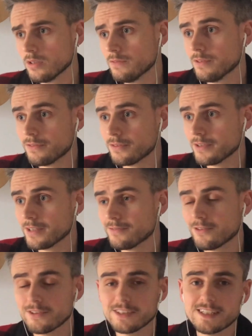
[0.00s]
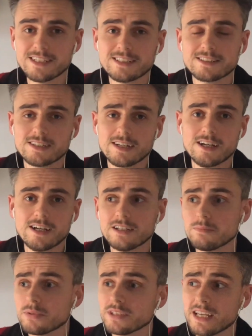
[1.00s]
3 or 4 years.
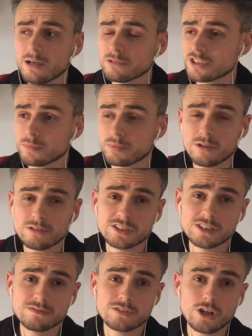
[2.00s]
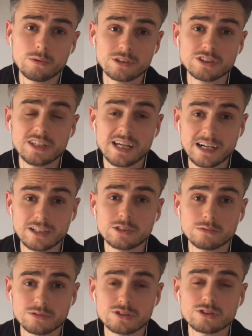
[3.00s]
But yeah, it was just a process of going to the
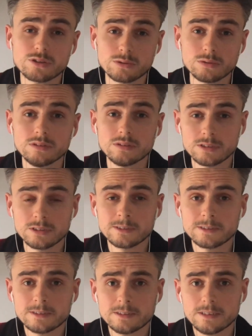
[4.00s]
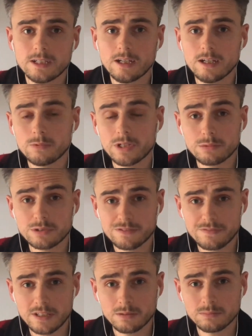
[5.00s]
actual school where it was
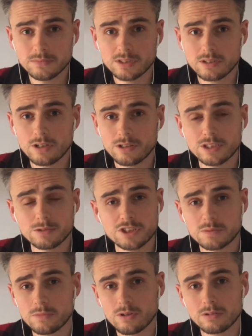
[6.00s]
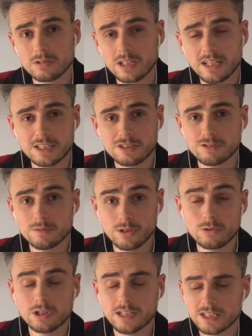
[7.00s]
filmed, and going into a small classroom, an
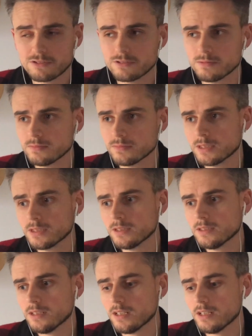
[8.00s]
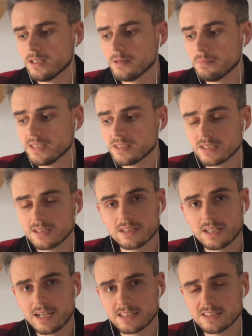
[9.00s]
old classroom, meeting the
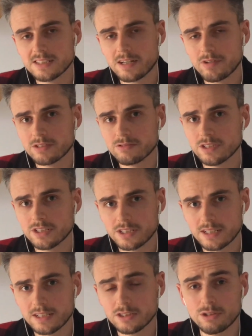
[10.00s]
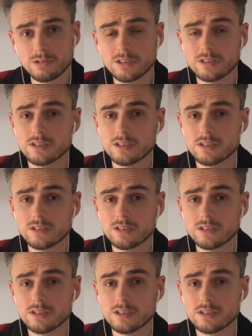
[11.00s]
casting director initially, doing